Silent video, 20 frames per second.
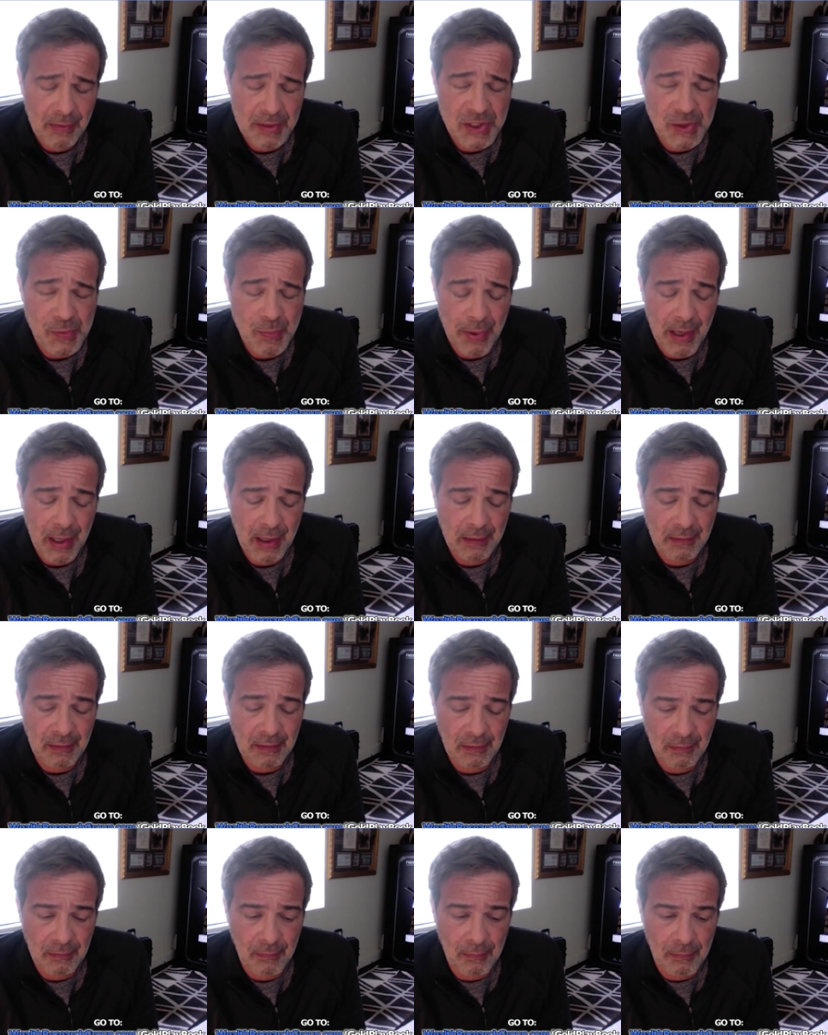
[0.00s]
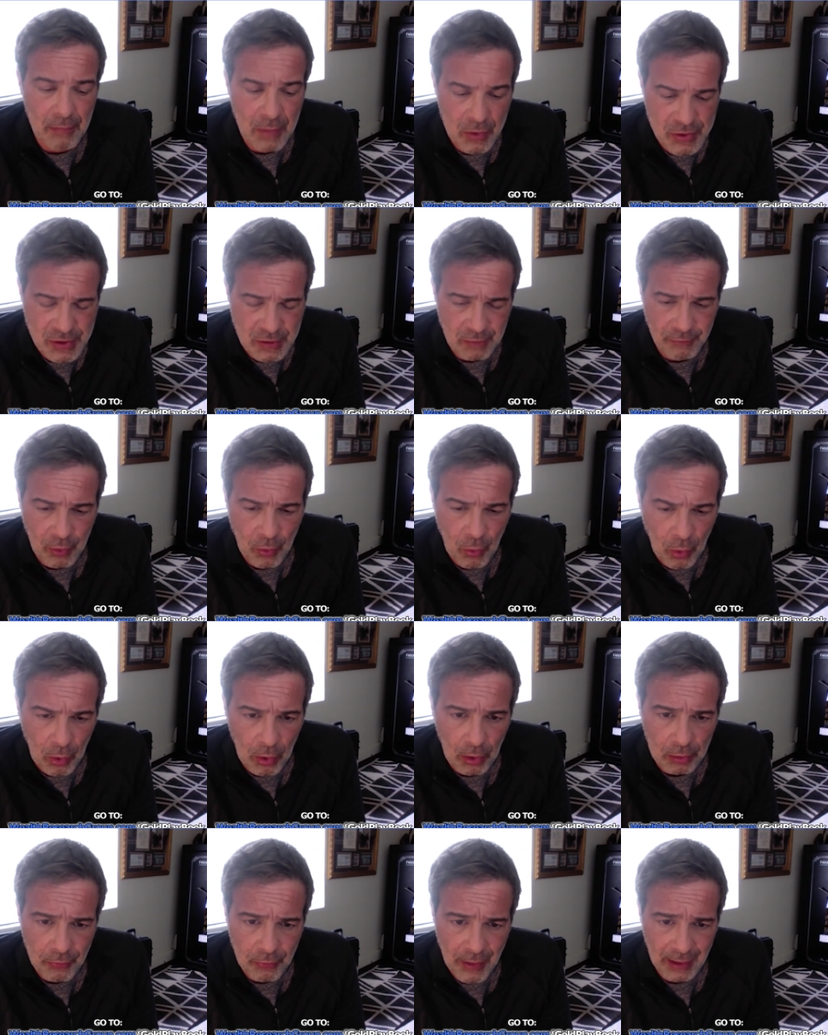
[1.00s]
in that respect, most
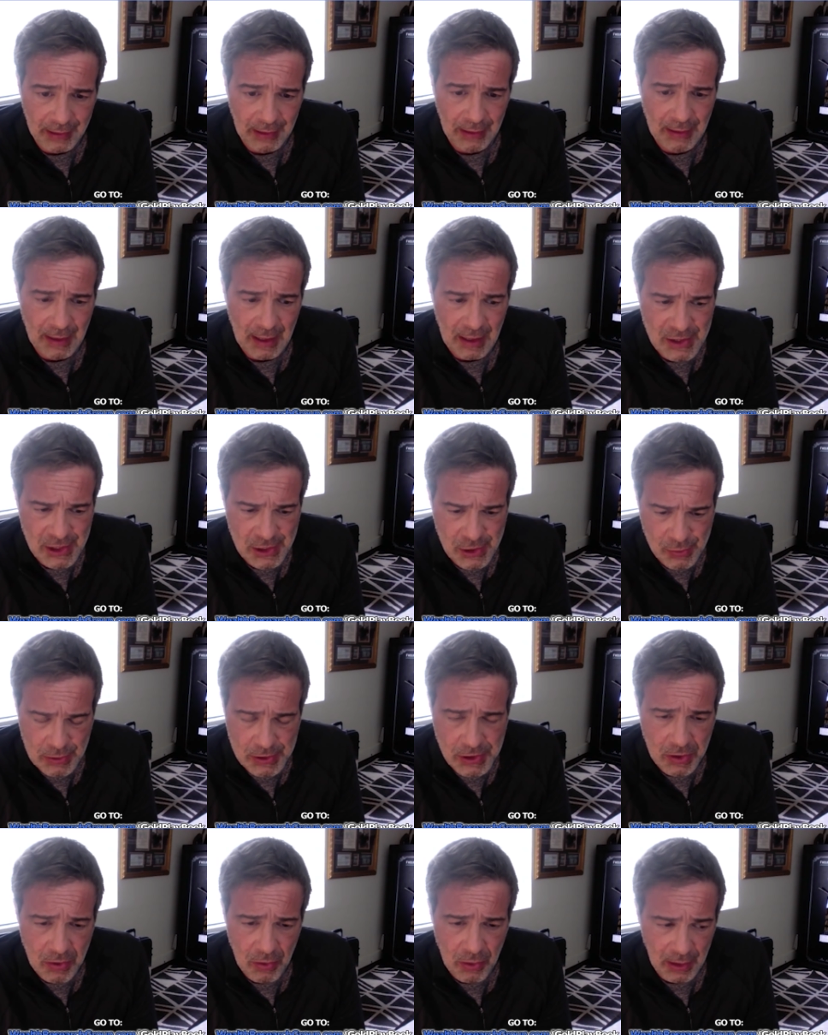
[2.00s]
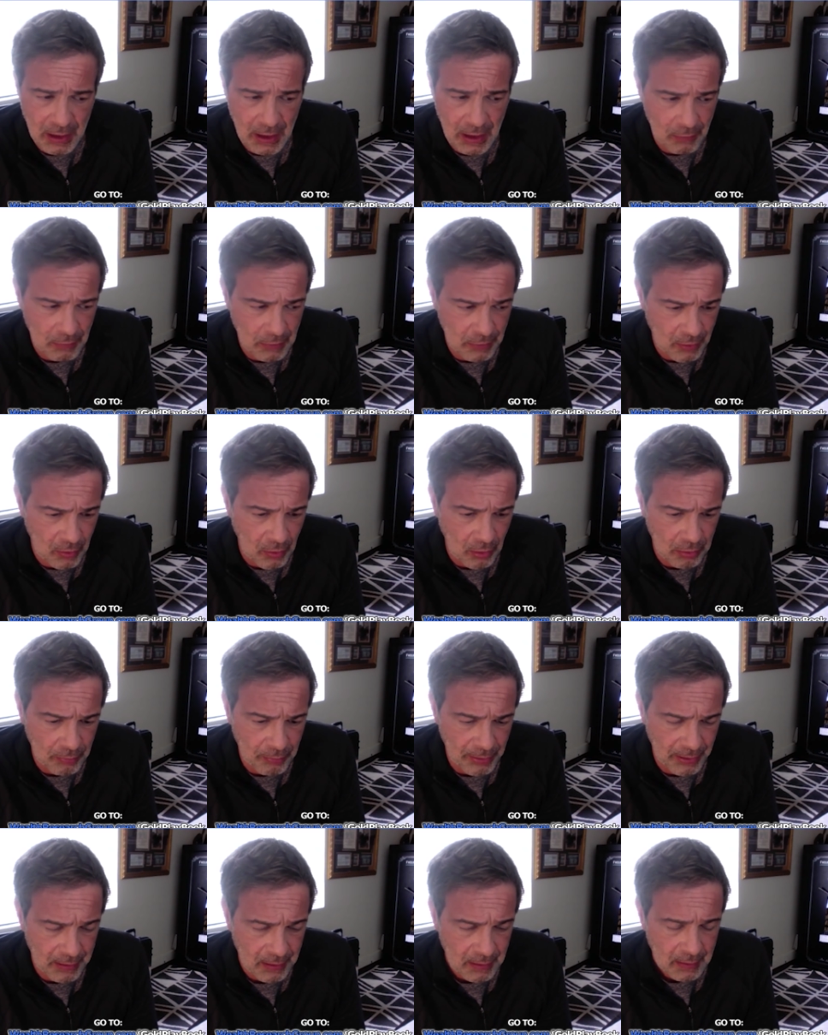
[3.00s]
of the world recognizes what's going on with
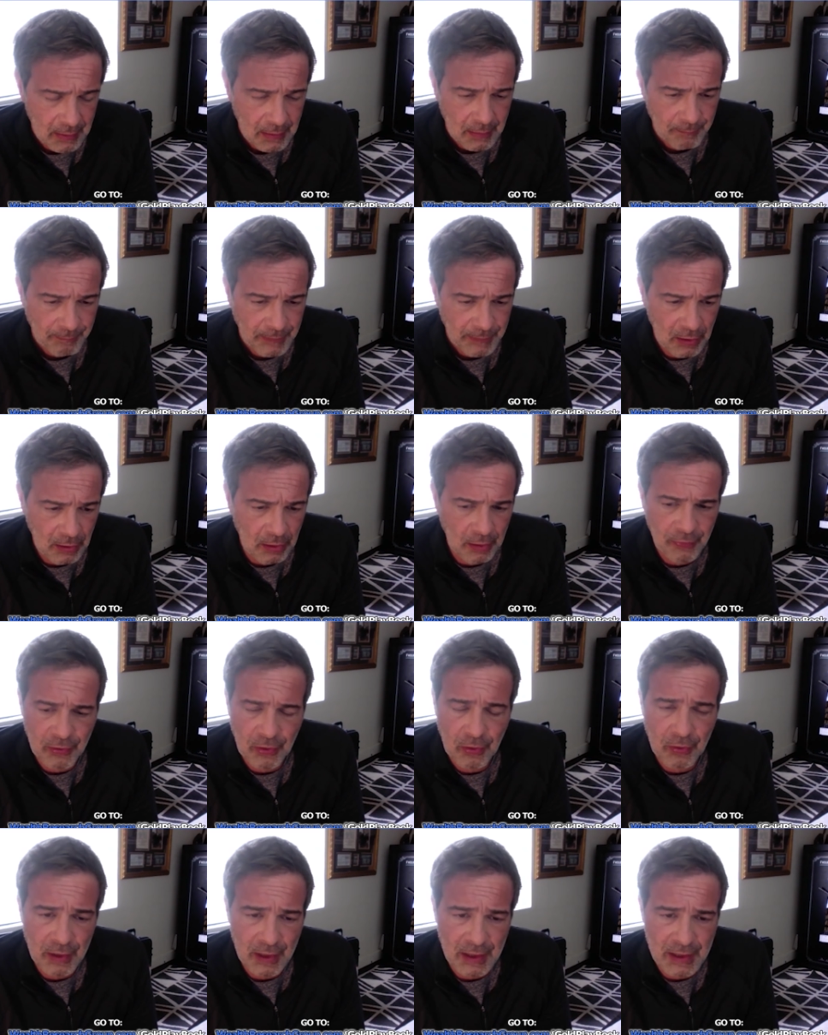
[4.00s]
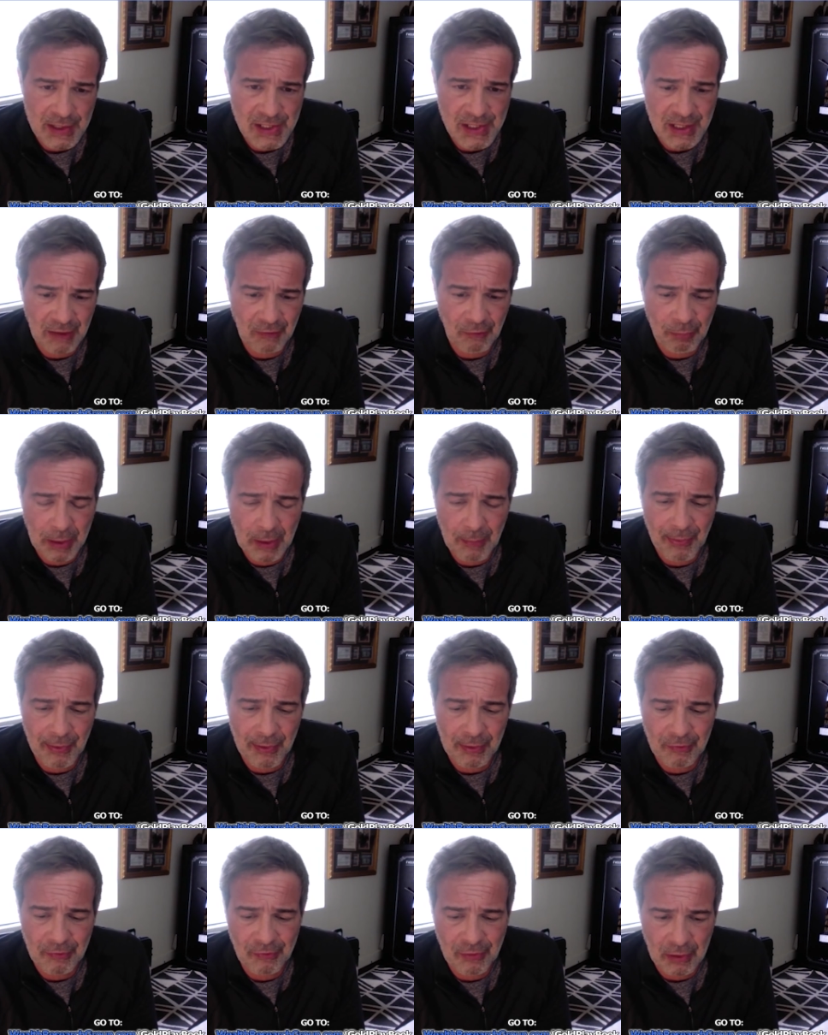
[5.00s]
gold. But here in the United States,
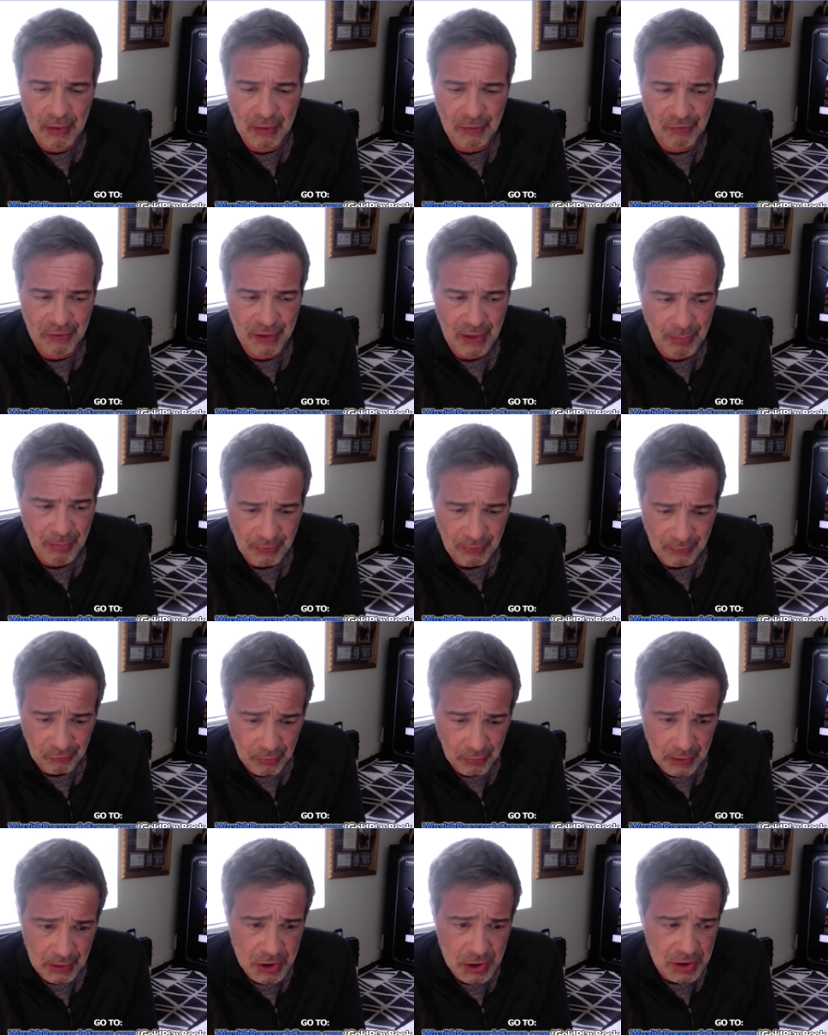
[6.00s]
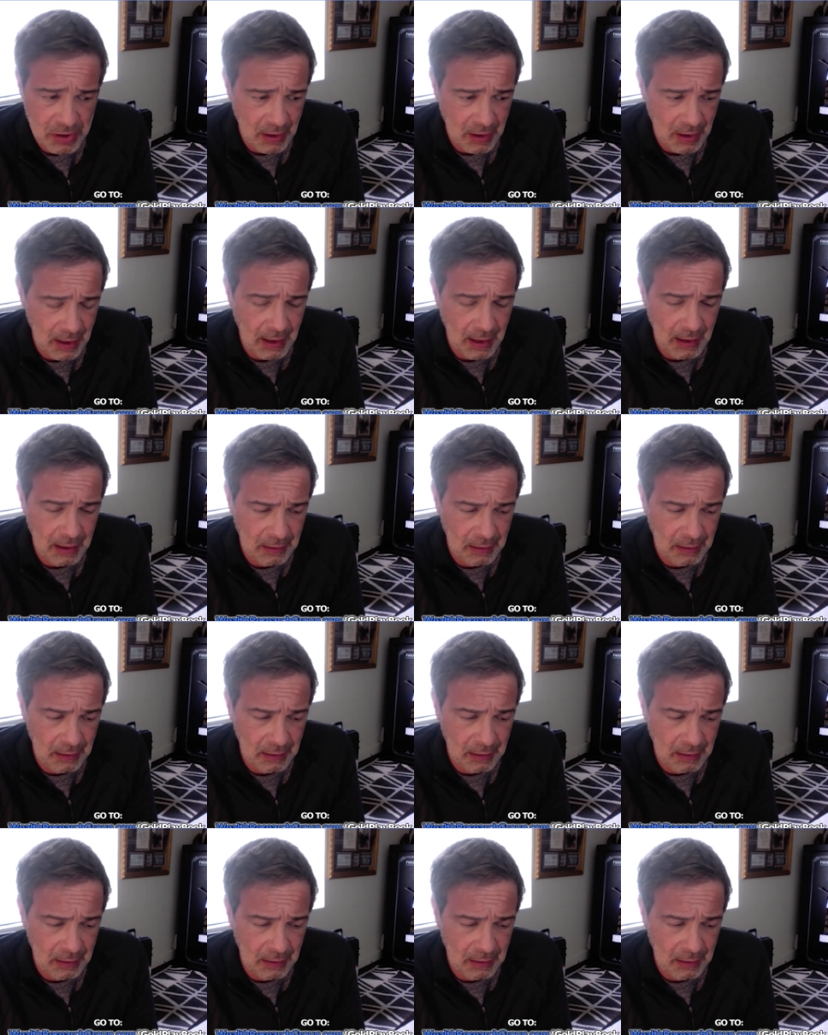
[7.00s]
people are still asleep at the switch.